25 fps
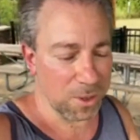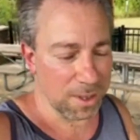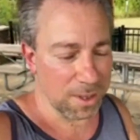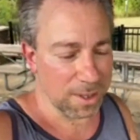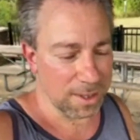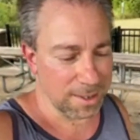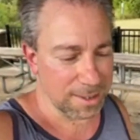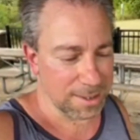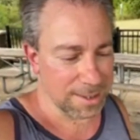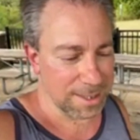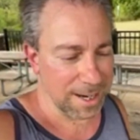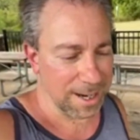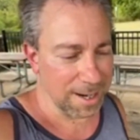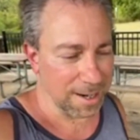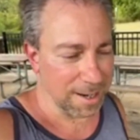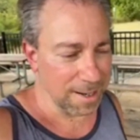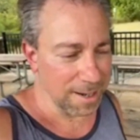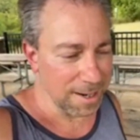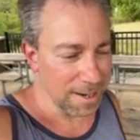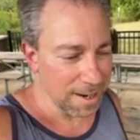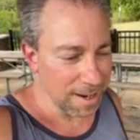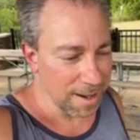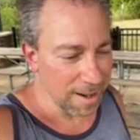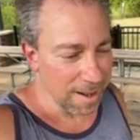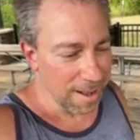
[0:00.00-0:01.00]
And it's kind of,
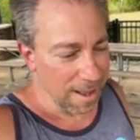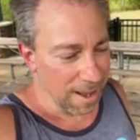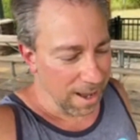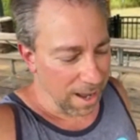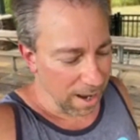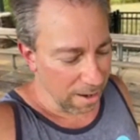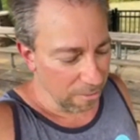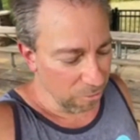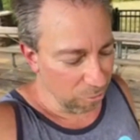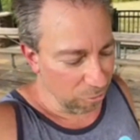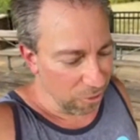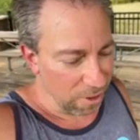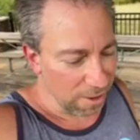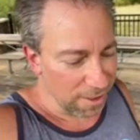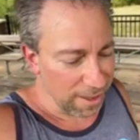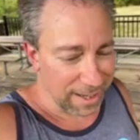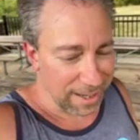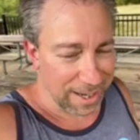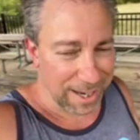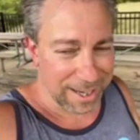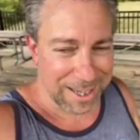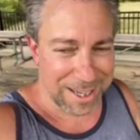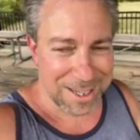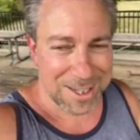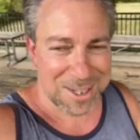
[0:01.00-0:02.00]
I feel like I
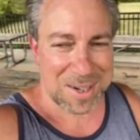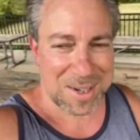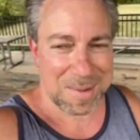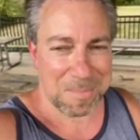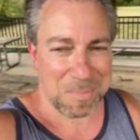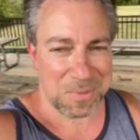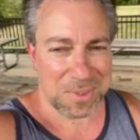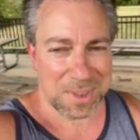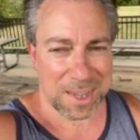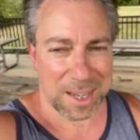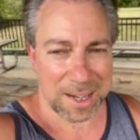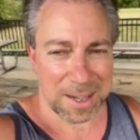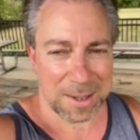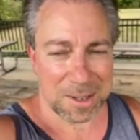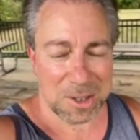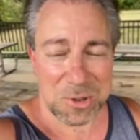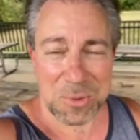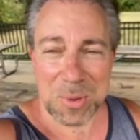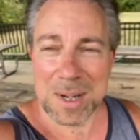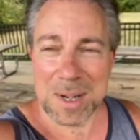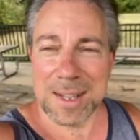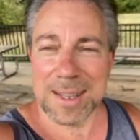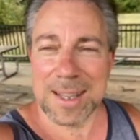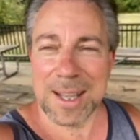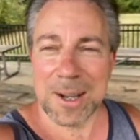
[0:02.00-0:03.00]
get like
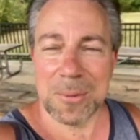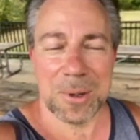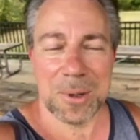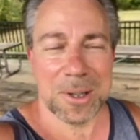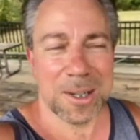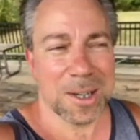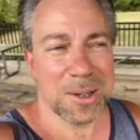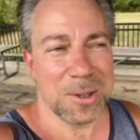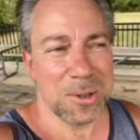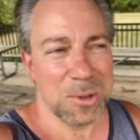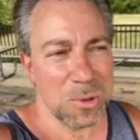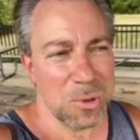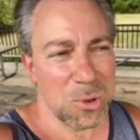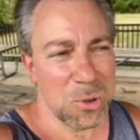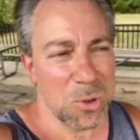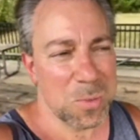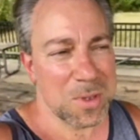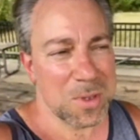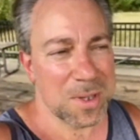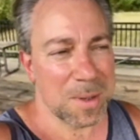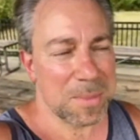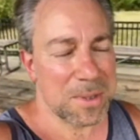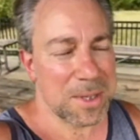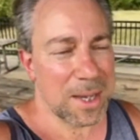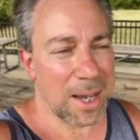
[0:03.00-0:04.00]
treated that way on YouTube
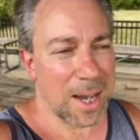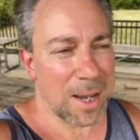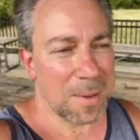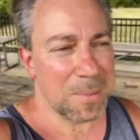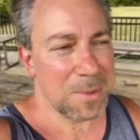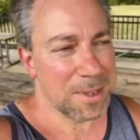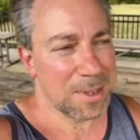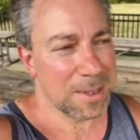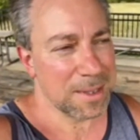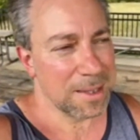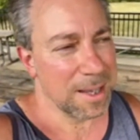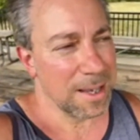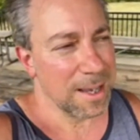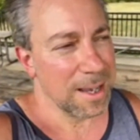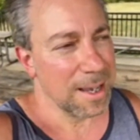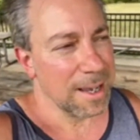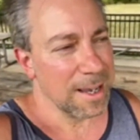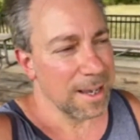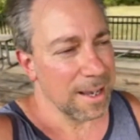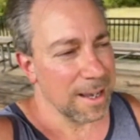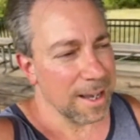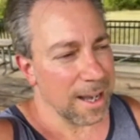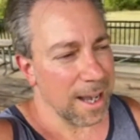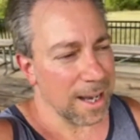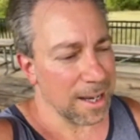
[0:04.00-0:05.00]
sometimes, and
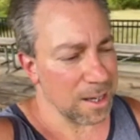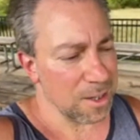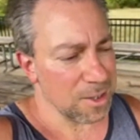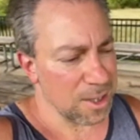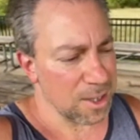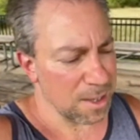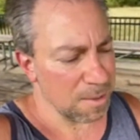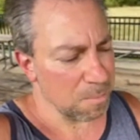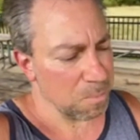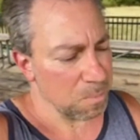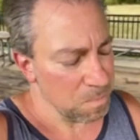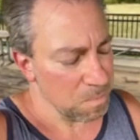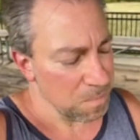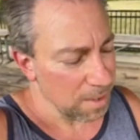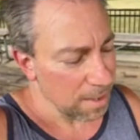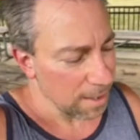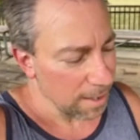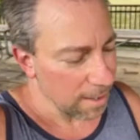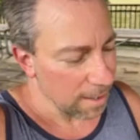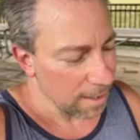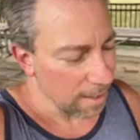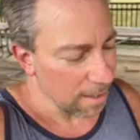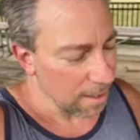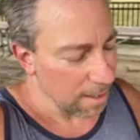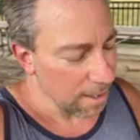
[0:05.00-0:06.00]
I gotta say,
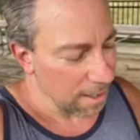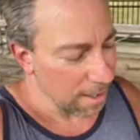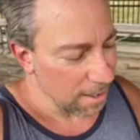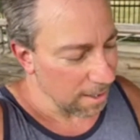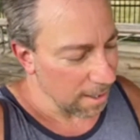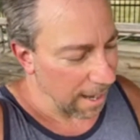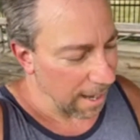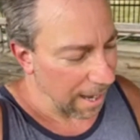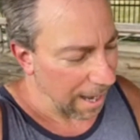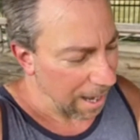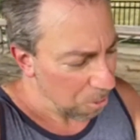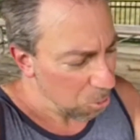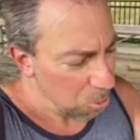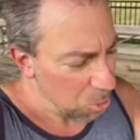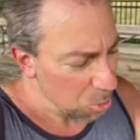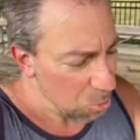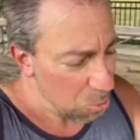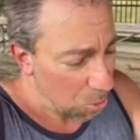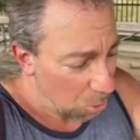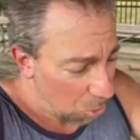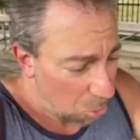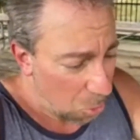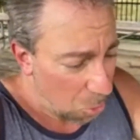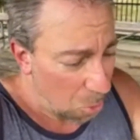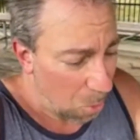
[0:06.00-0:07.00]
how do you
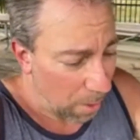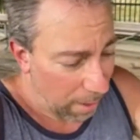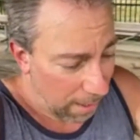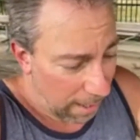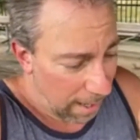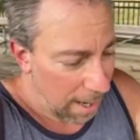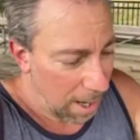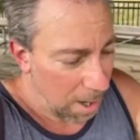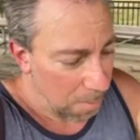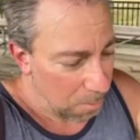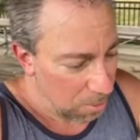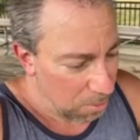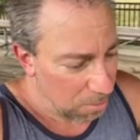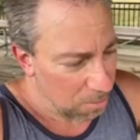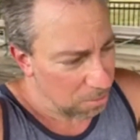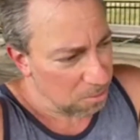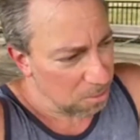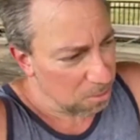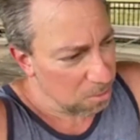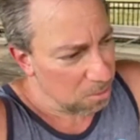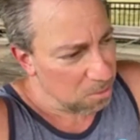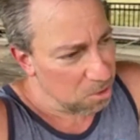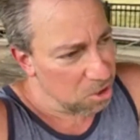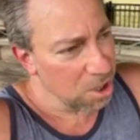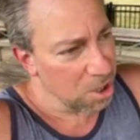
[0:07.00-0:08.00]
know who I am?
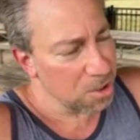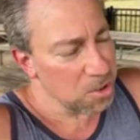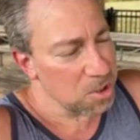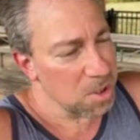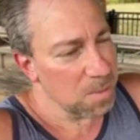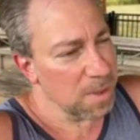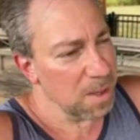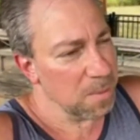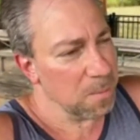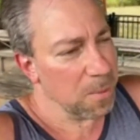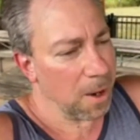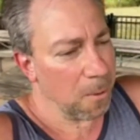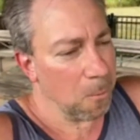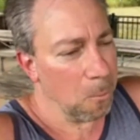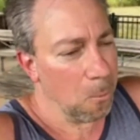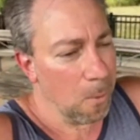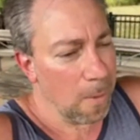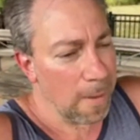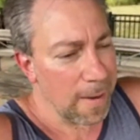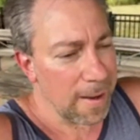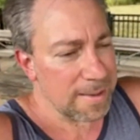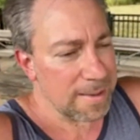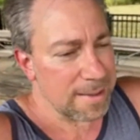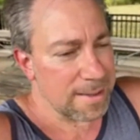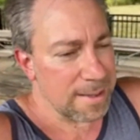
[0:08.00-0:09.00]
You're judging me by
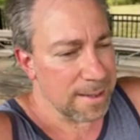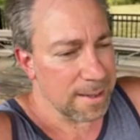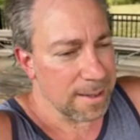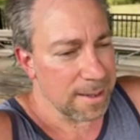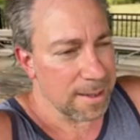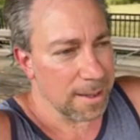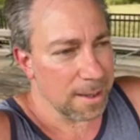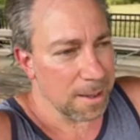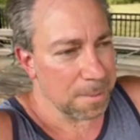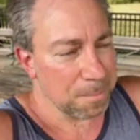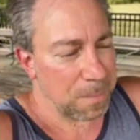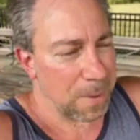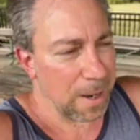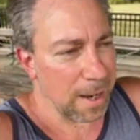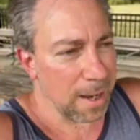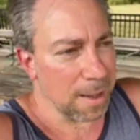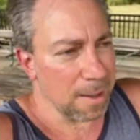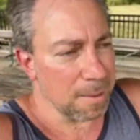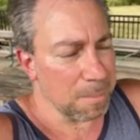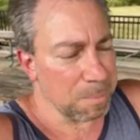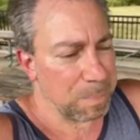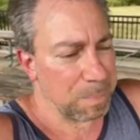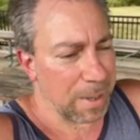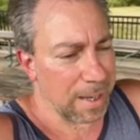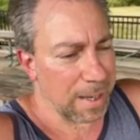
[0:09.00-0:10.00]
what?
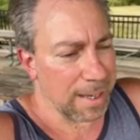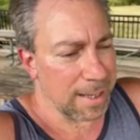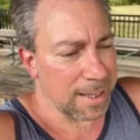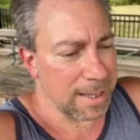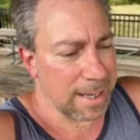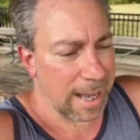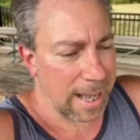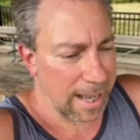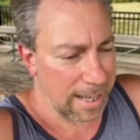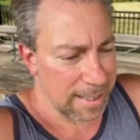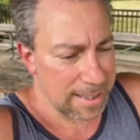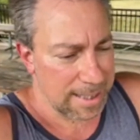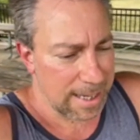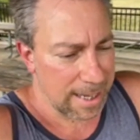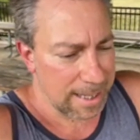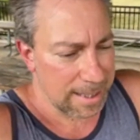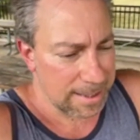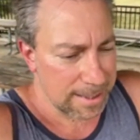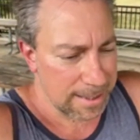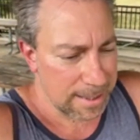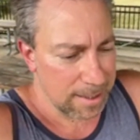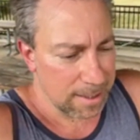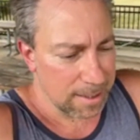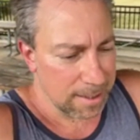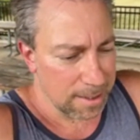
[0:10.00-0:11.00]
By content?